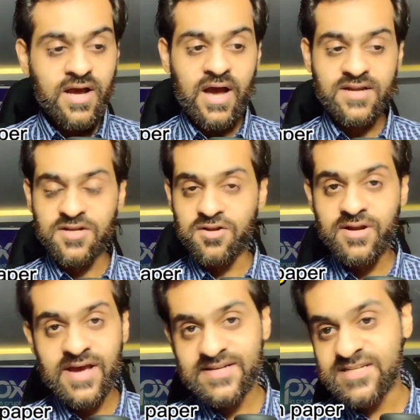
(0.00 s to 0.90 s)
I did
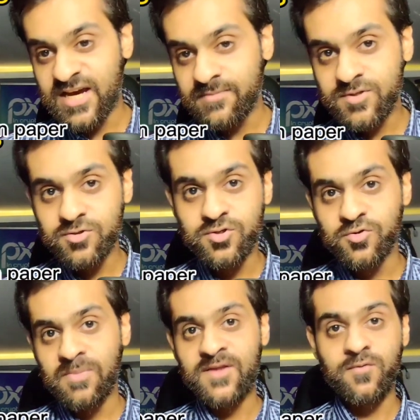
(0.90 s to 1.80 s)
not have time to
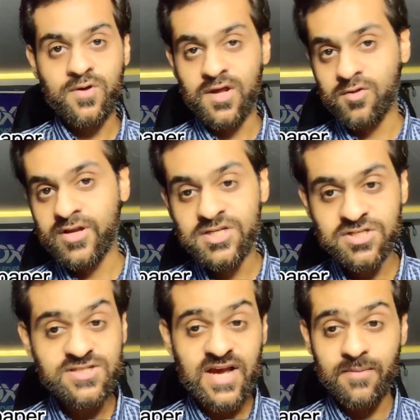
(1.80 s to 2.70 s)
do manual
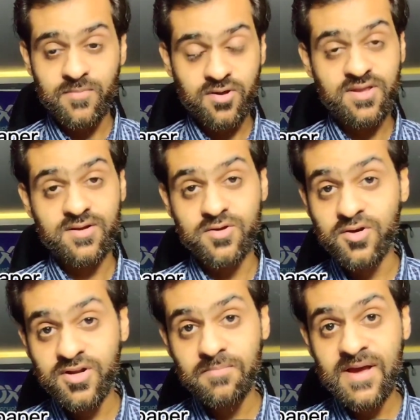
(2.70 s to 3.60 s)
calculations. I'm not that
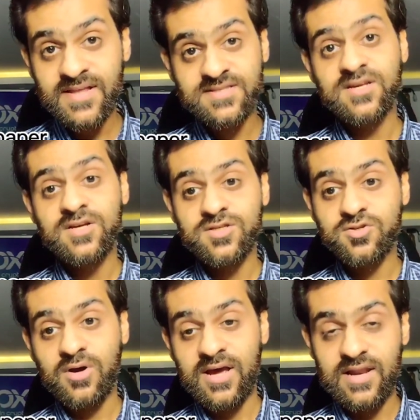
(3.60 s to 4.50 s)
good in maths,
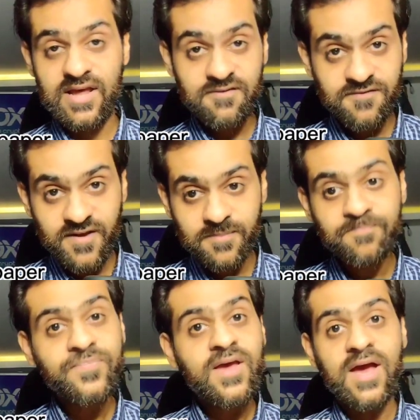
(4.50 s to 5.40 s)
so I left
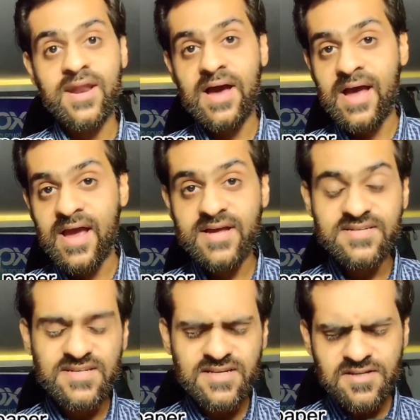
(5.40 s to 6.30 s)
them, and I
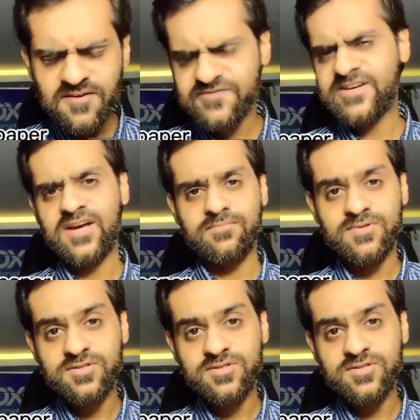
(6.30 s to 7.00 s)
had enough time